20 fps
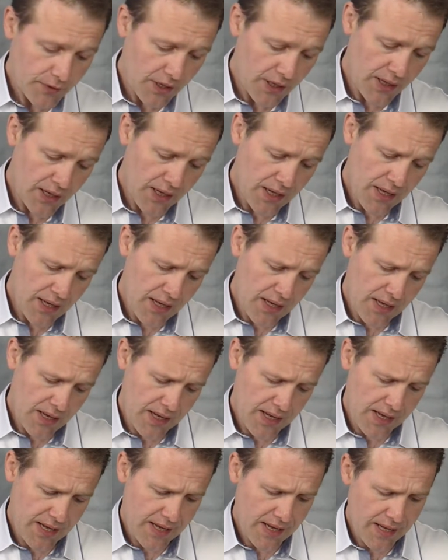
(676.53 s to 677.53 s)

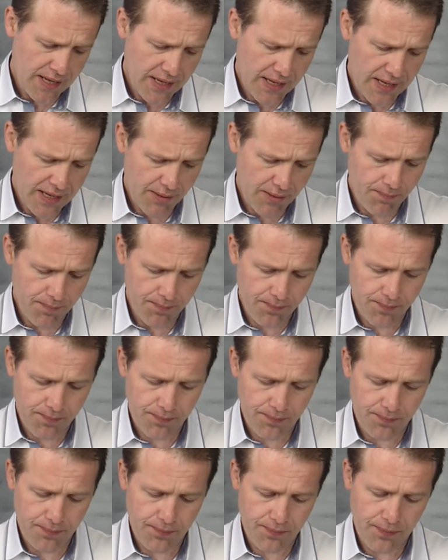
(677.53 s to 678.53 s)
I'm
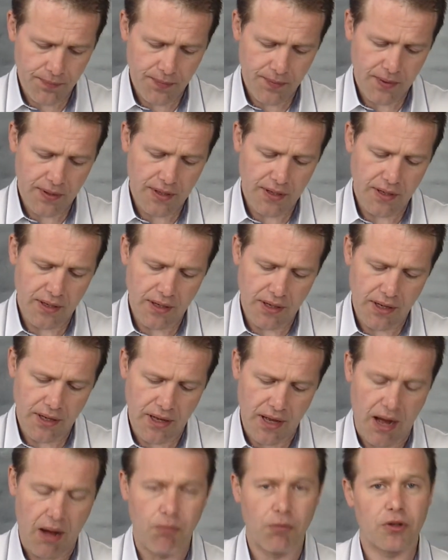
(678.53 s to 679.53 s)
not
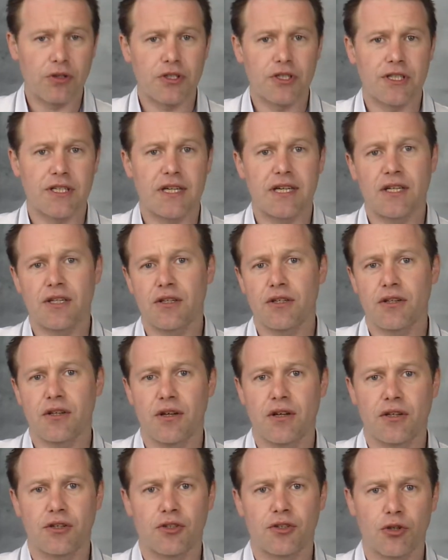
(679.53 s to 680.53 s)
saying some
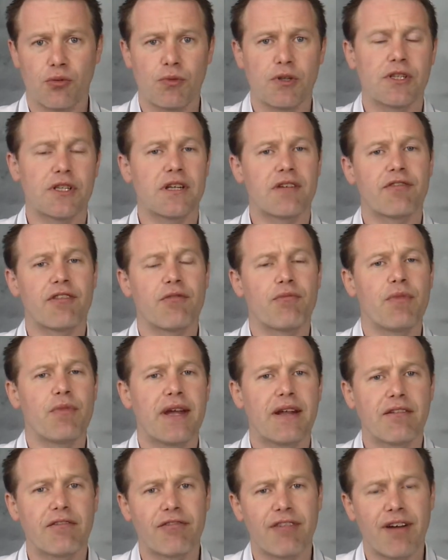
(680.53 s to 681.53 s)
isn't if they've been
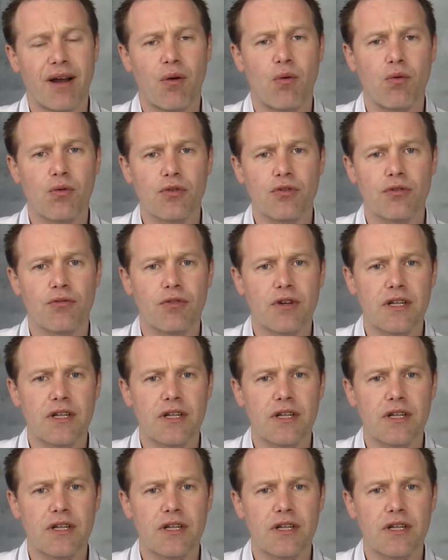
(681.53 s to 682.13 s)
found recently,